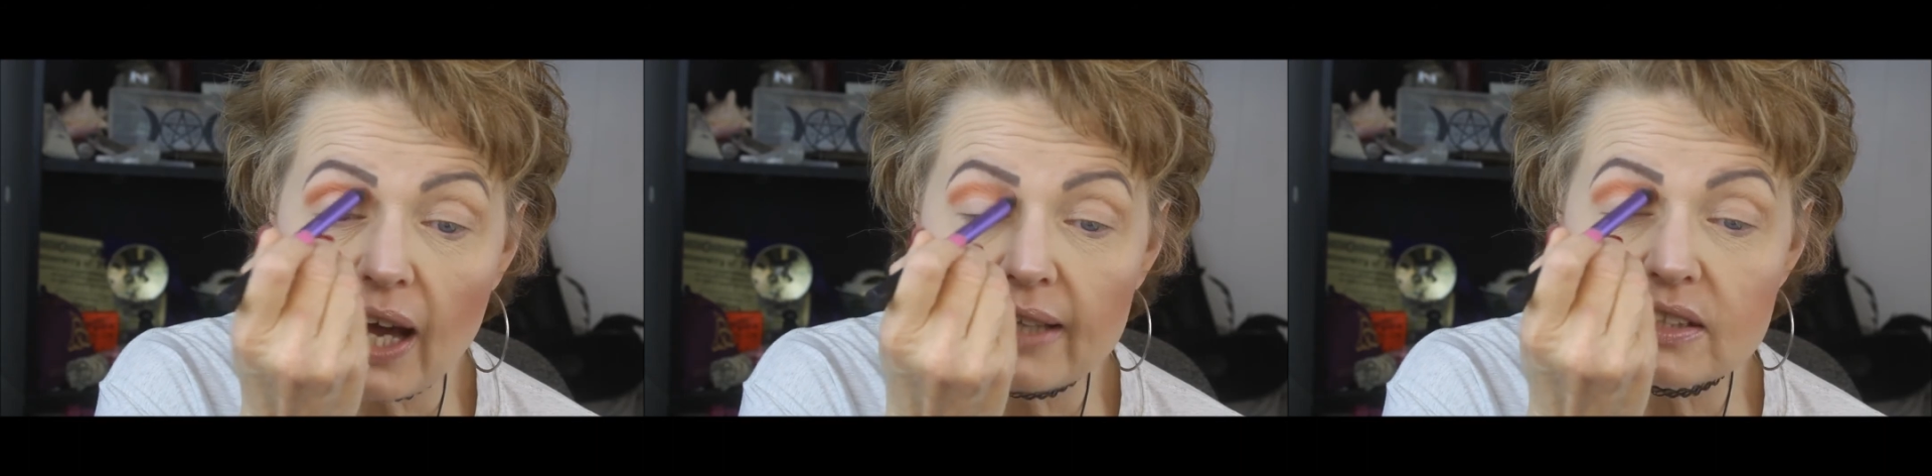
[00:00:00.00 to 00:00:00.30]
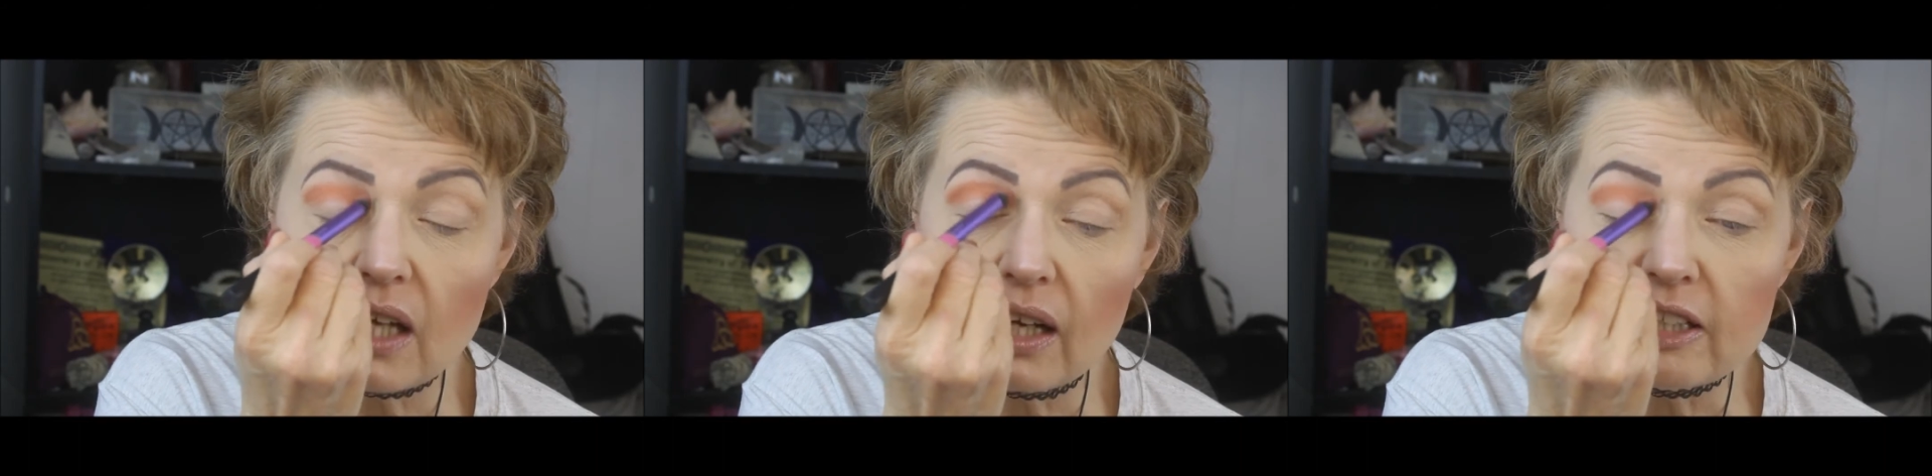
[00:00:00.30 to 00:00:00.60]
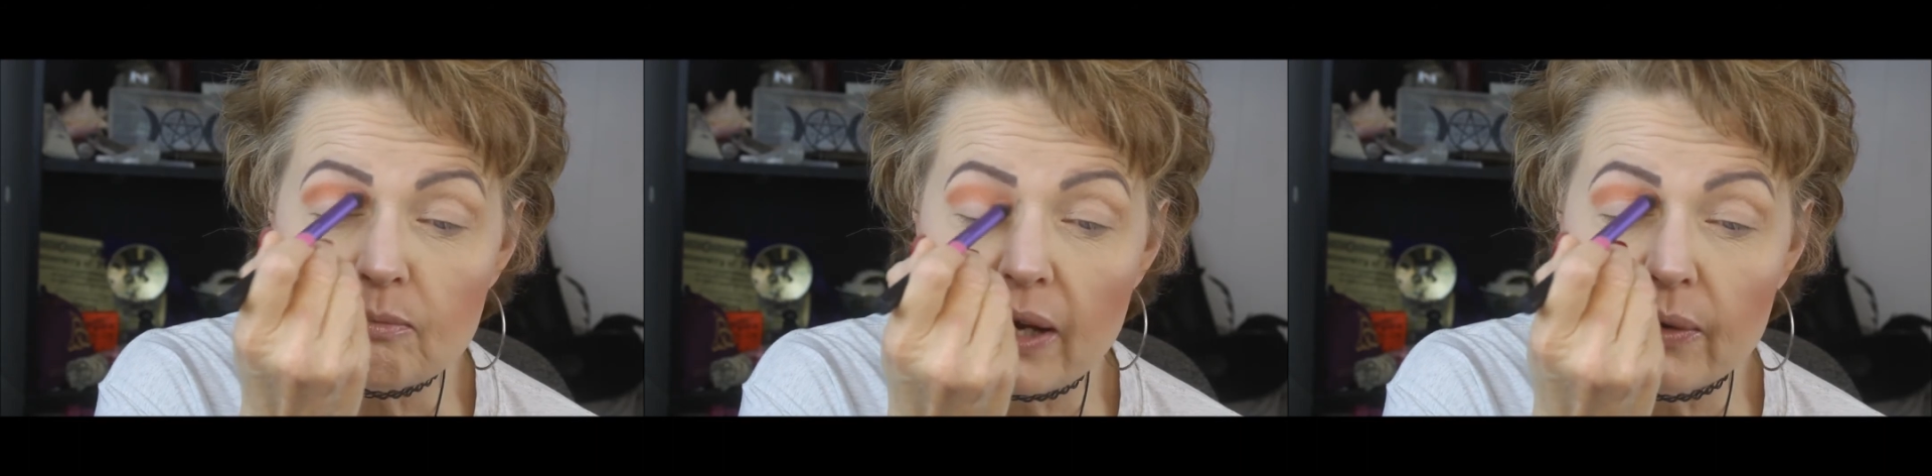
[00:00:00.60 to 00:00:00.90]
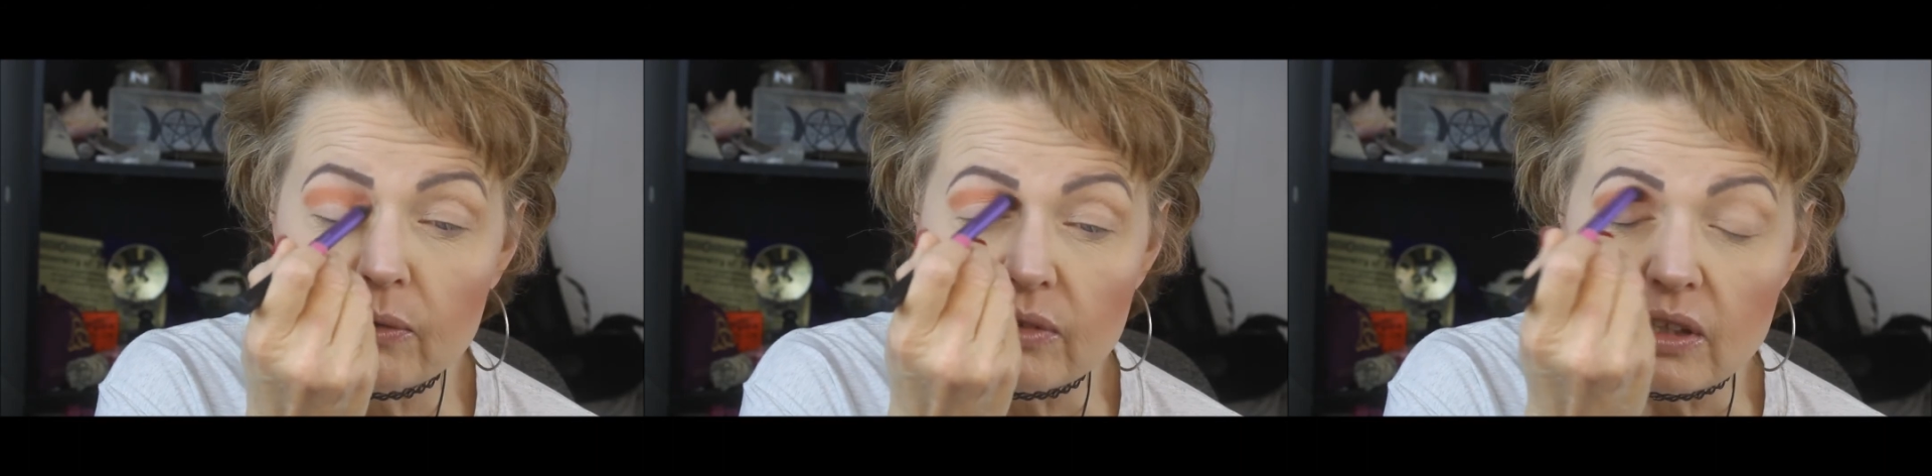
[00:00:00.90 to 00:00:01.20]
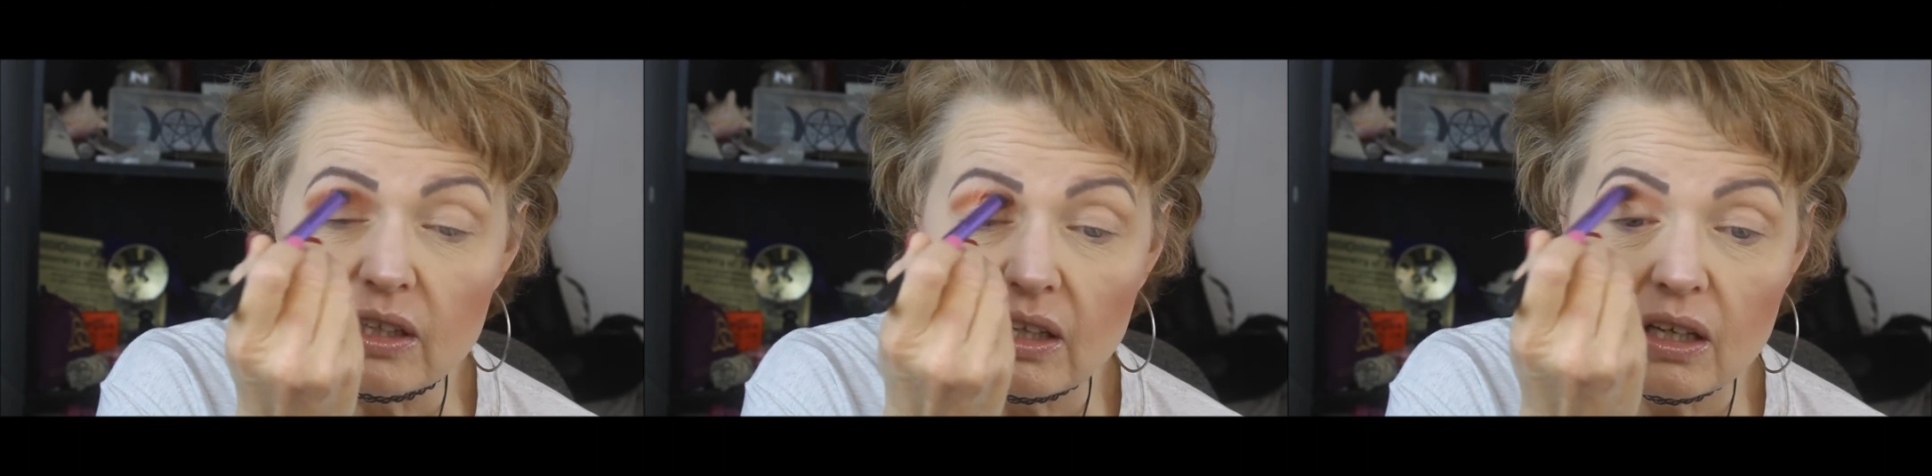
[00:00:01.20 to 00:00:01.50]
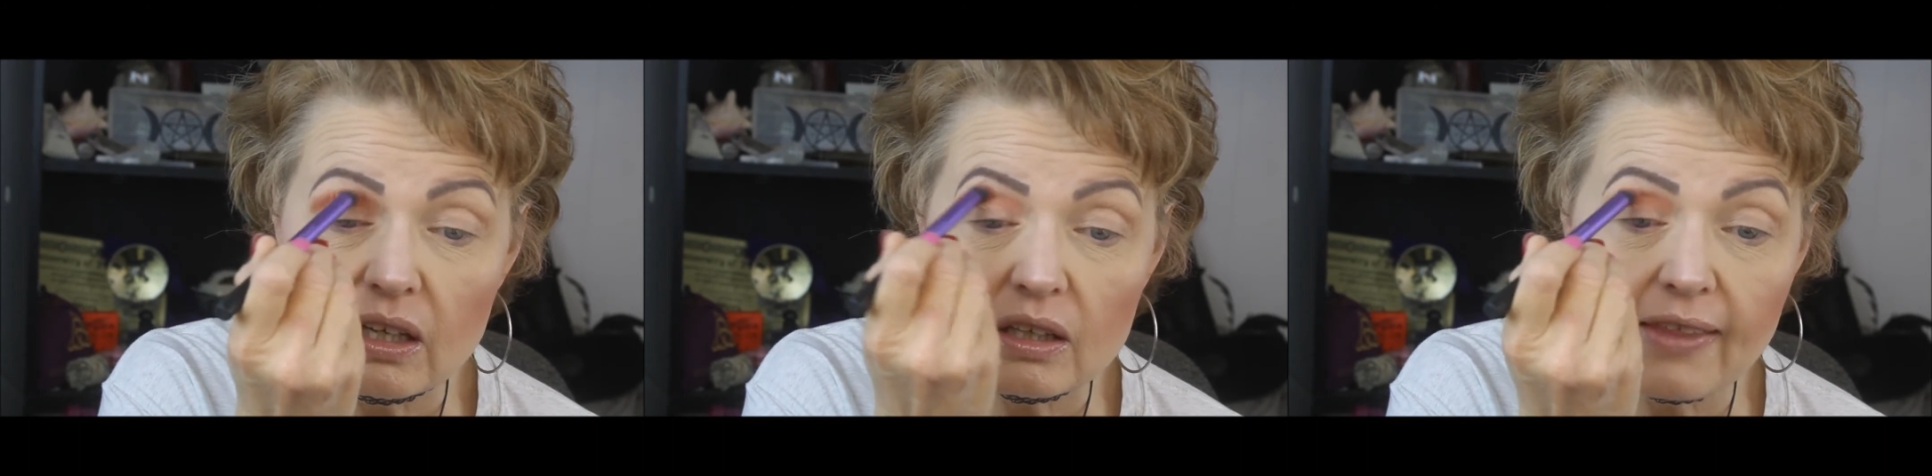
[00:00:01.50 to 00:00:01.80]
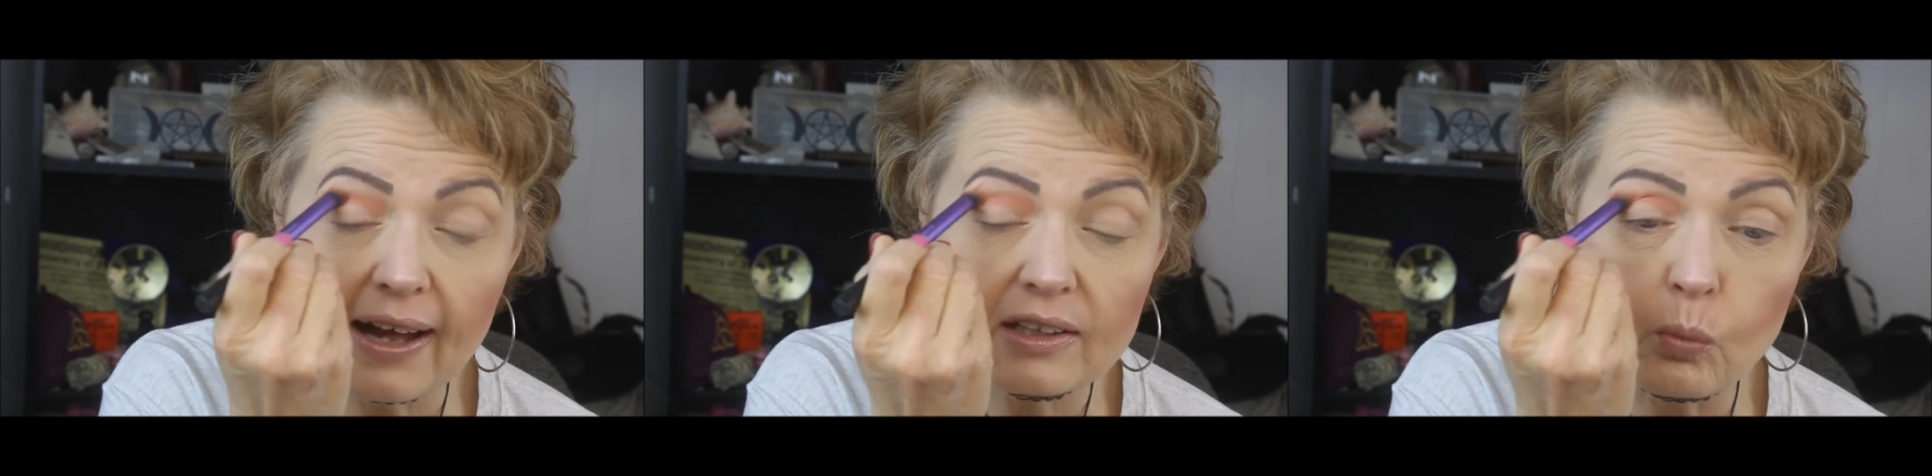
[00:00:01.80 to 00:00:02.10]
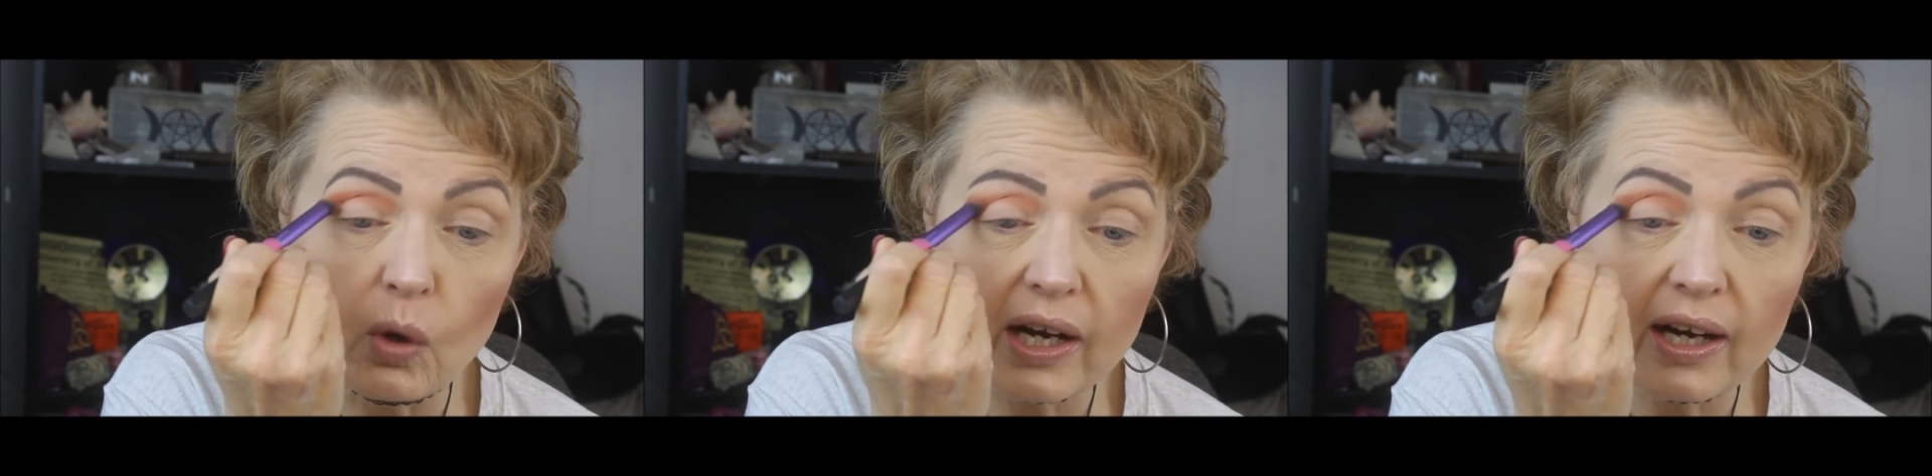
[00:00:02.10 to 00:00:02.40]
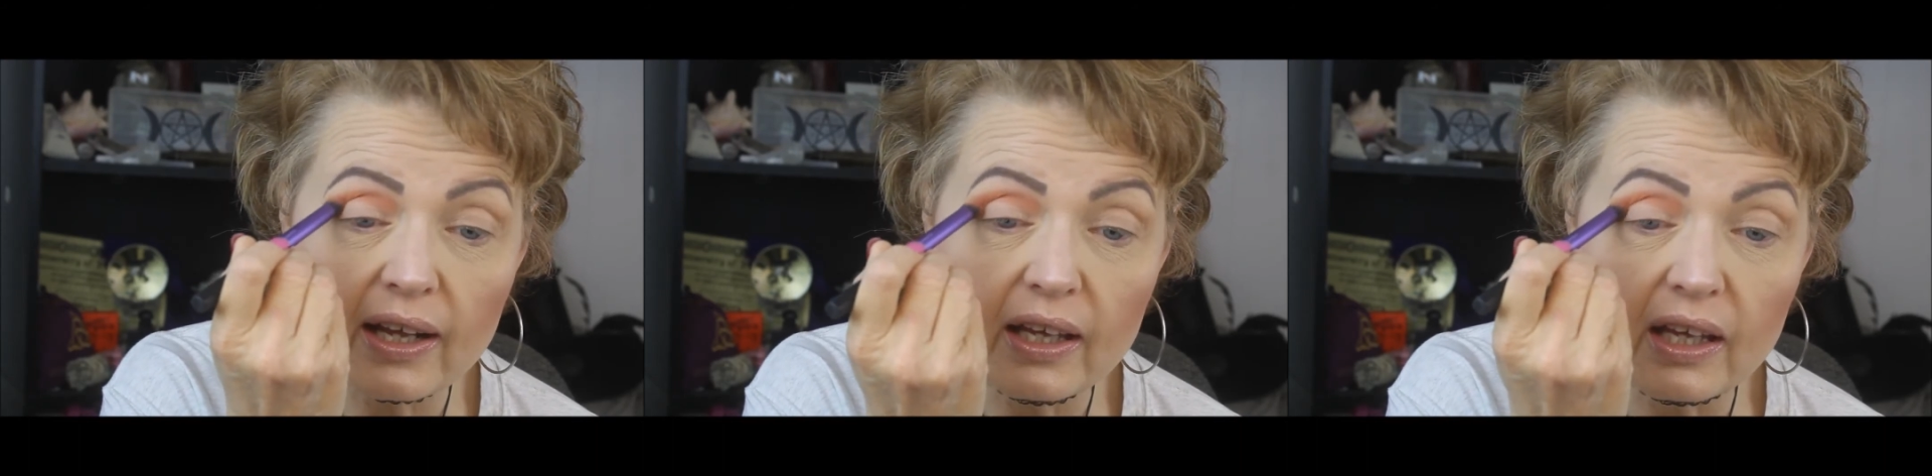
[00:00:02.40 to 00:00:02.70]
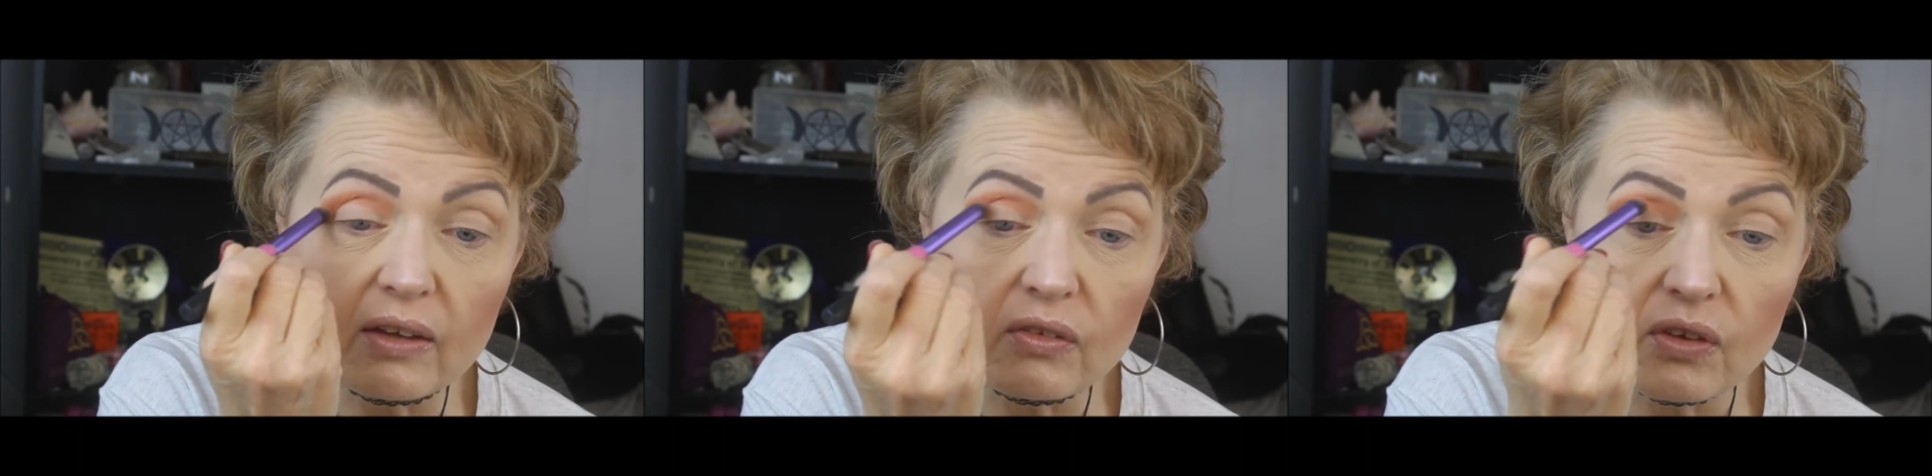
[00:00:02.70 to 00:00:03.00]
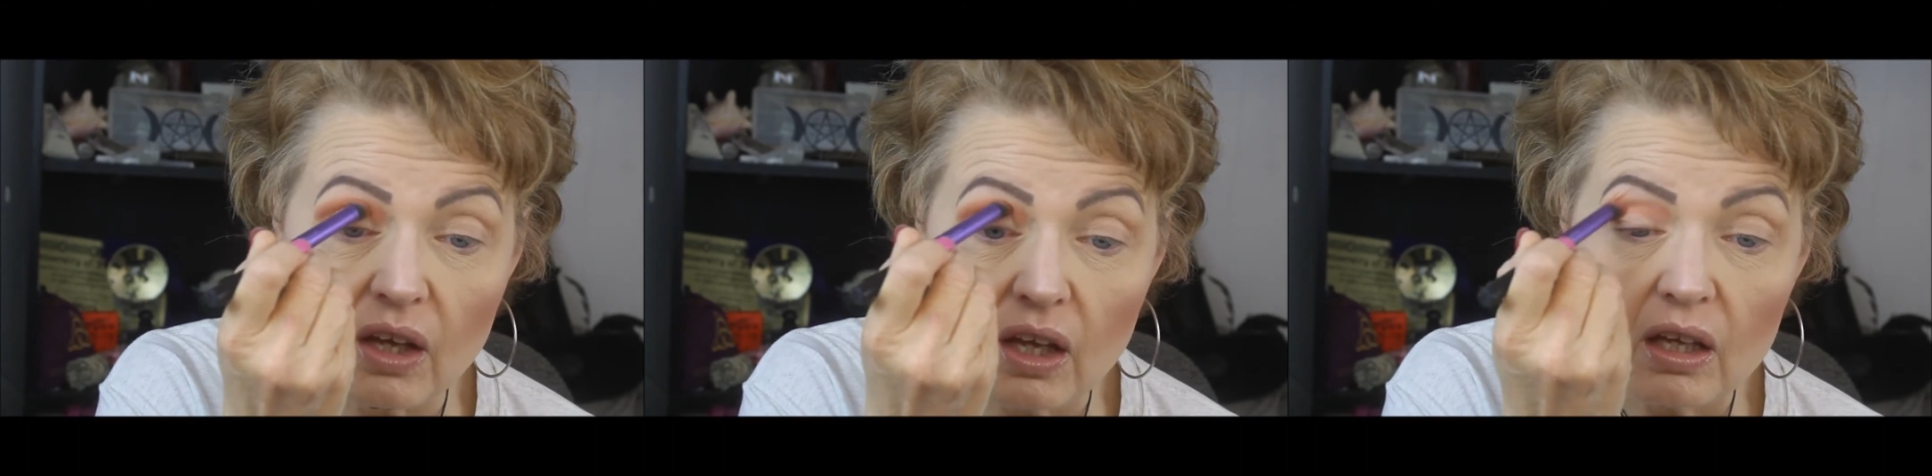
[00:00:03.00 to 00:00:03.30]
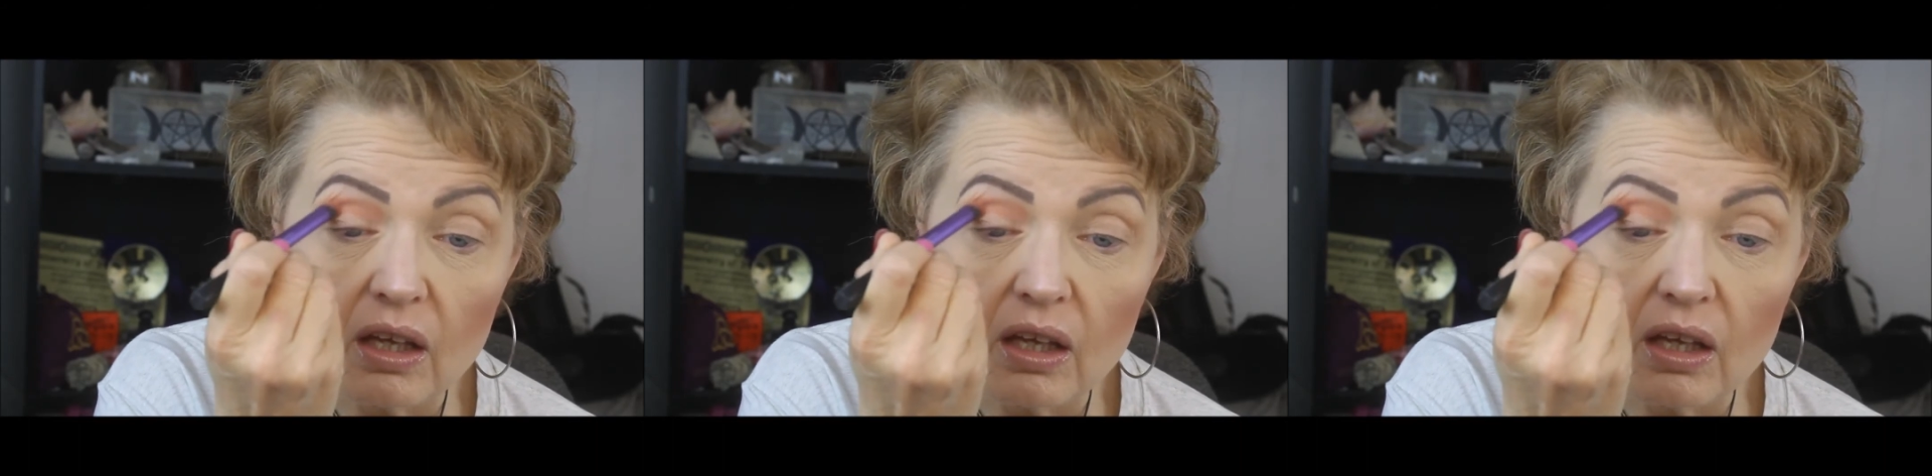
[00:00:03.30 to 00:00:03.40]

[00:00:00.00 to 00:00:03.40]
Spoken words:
eye socket bone. That's what it is.